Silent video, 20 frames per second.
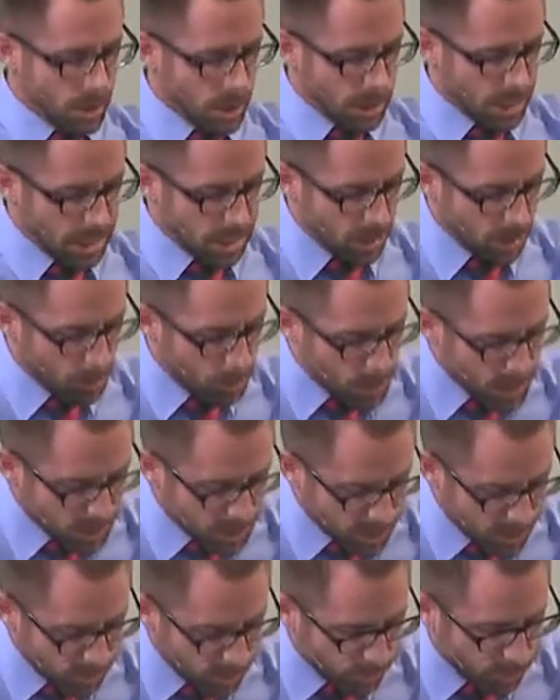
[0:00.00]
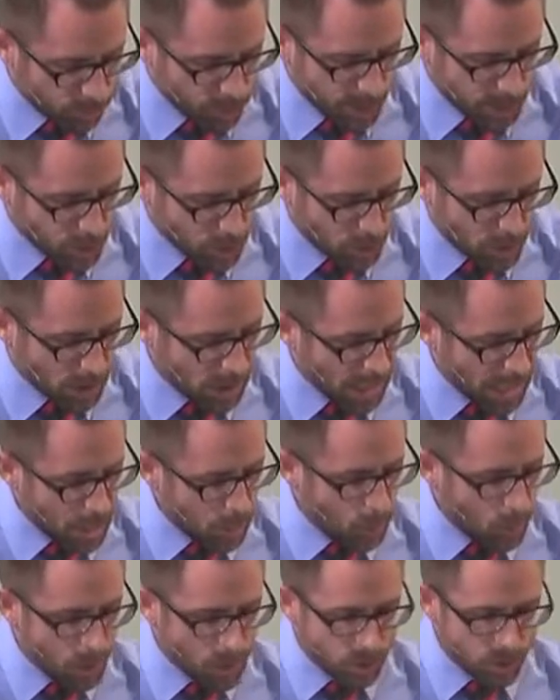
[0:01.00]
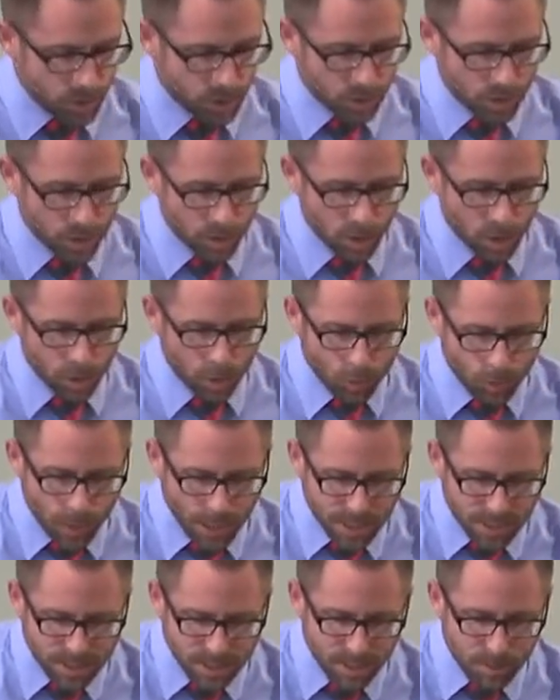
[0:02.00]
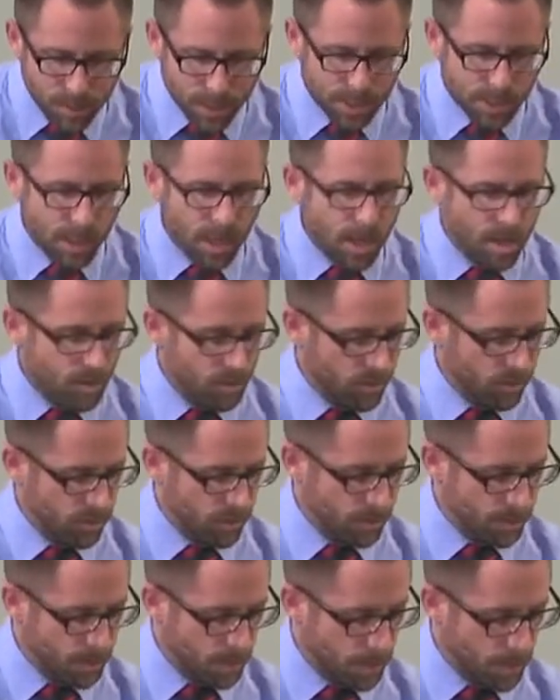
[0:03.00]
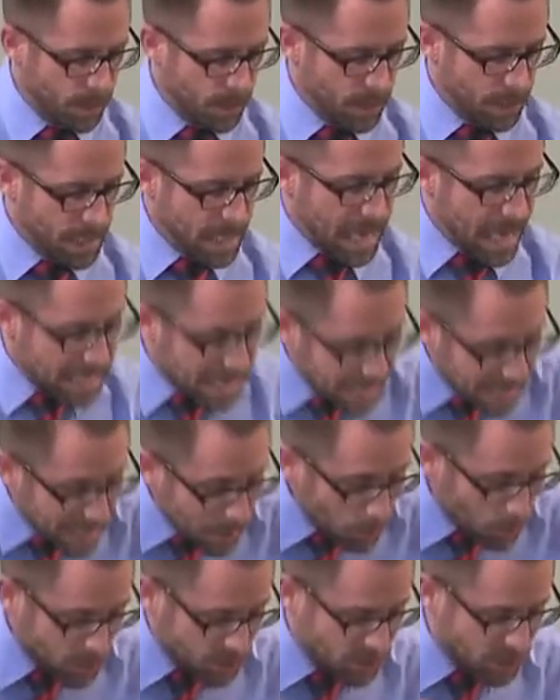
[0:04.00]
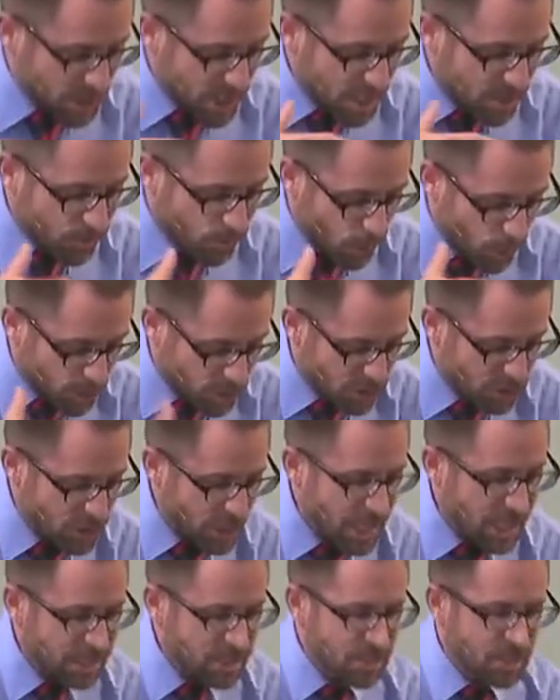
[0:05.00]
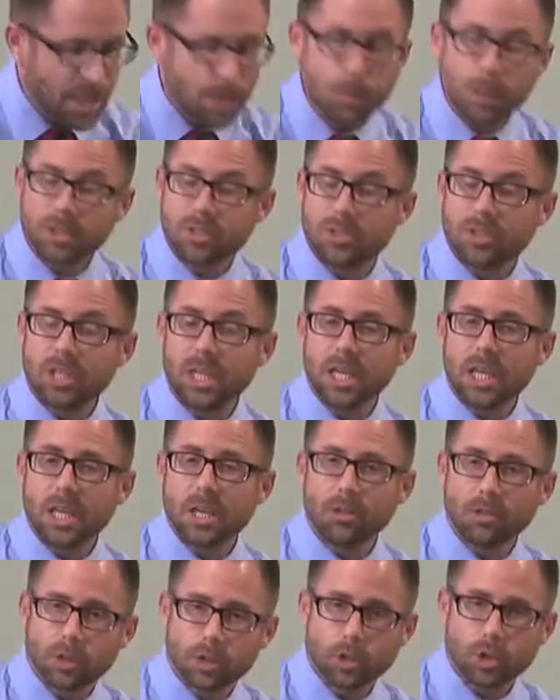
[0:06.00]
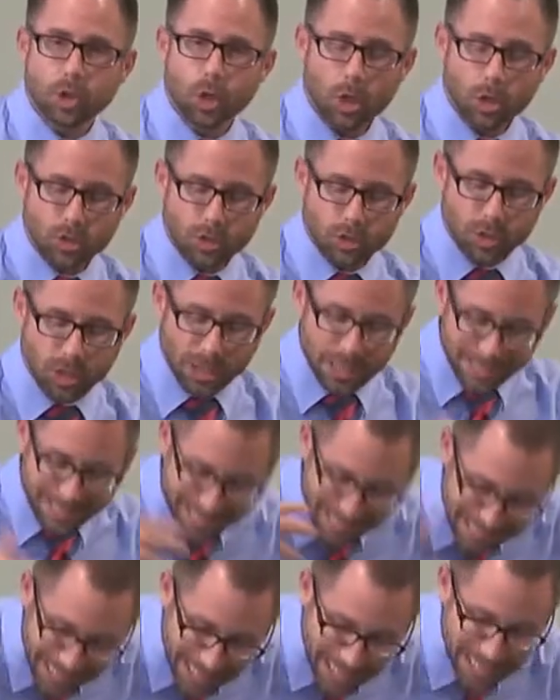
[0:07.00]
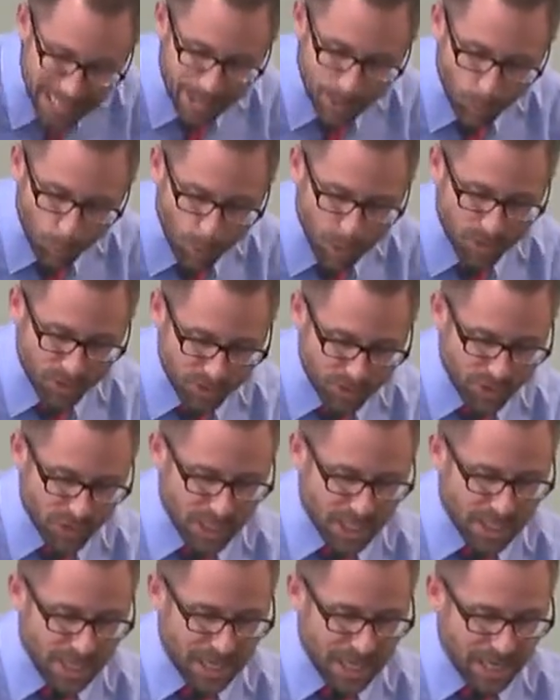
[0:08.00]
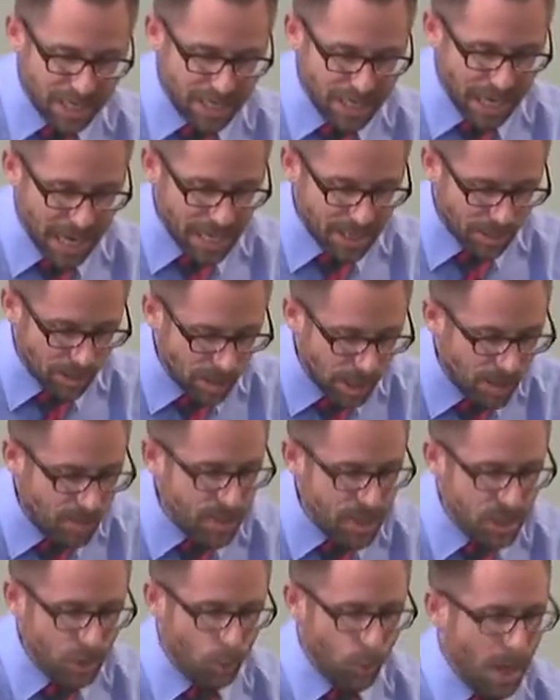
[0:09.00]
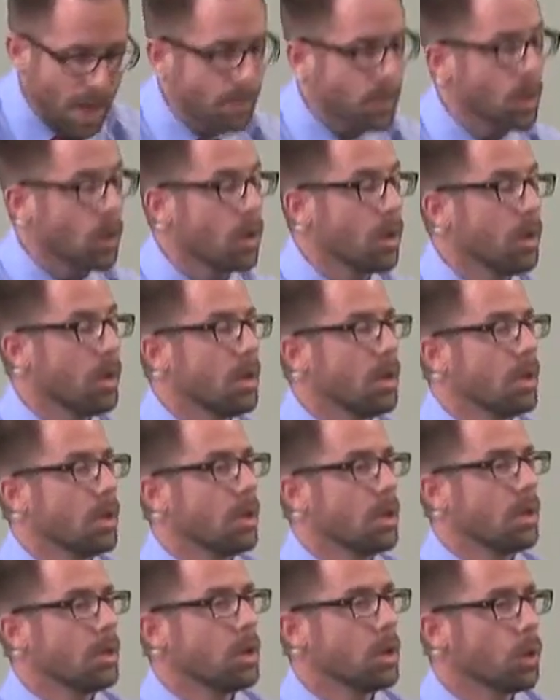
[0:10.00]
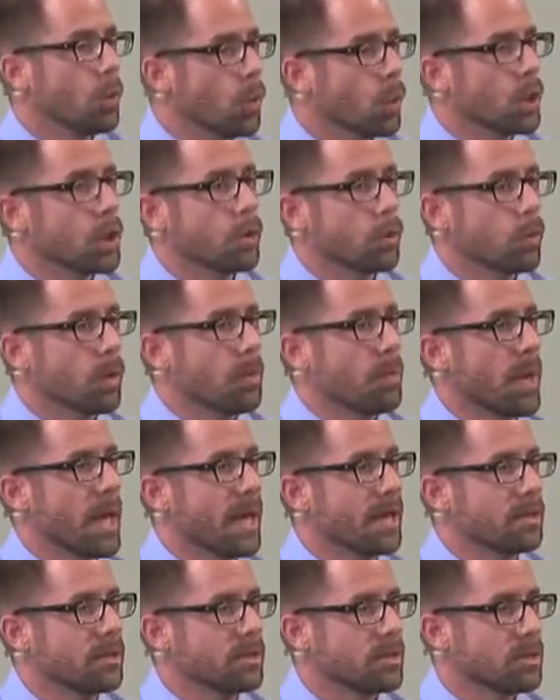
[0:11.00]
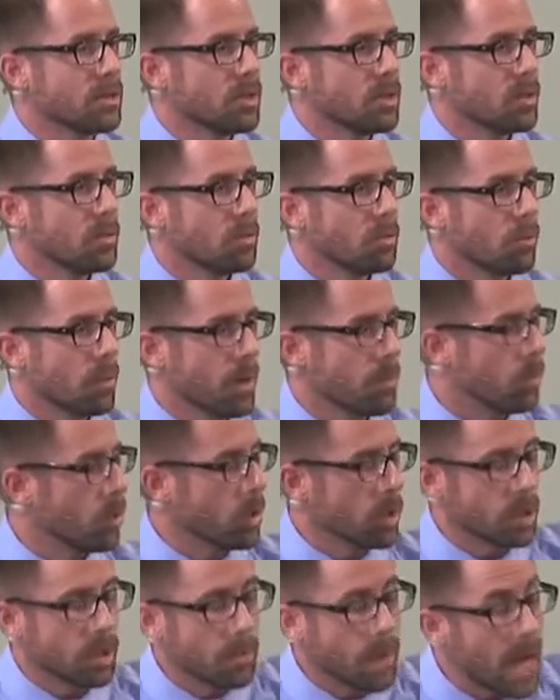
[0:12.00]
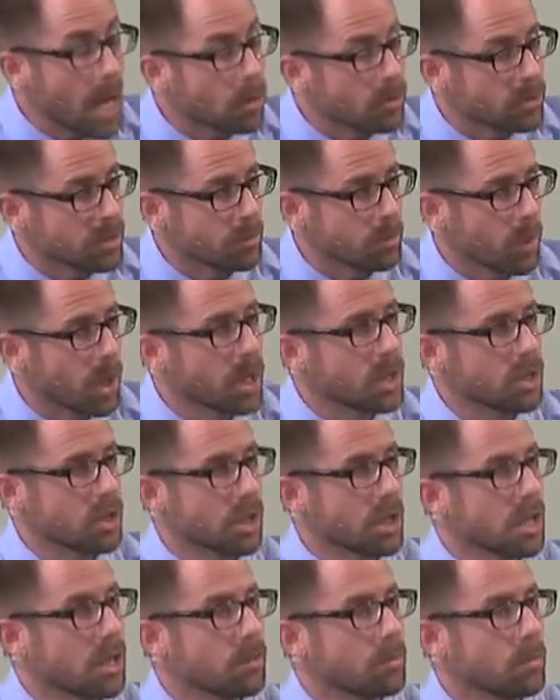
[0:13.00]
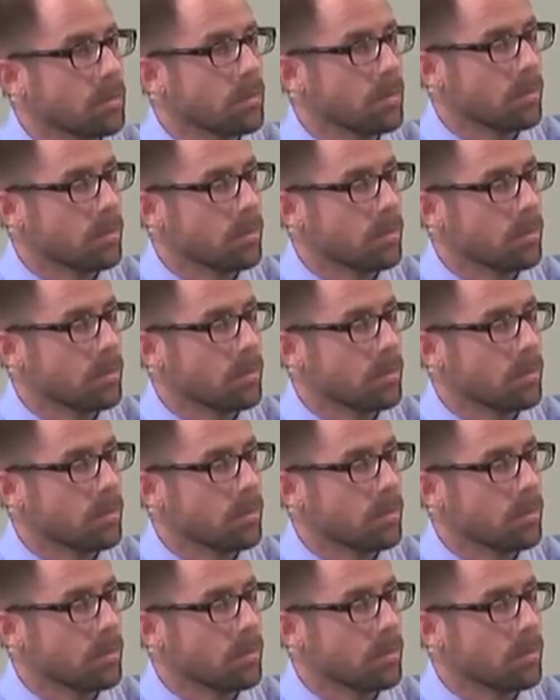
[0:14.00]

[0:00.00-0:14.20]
and in the midst of affliction and anguish, correcting them in love. And then they would see, verse 6, they would see the church dealing with sin and loving the rebel who wouldn't repent by putting him out and punishing him,